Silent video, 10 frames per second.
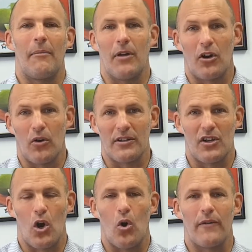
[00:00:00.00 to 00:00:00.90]
across
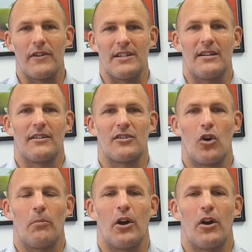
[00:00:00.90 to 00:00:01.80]
the whole of New Zealand
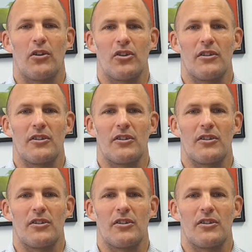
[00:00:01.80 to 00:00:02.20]
sold by auction.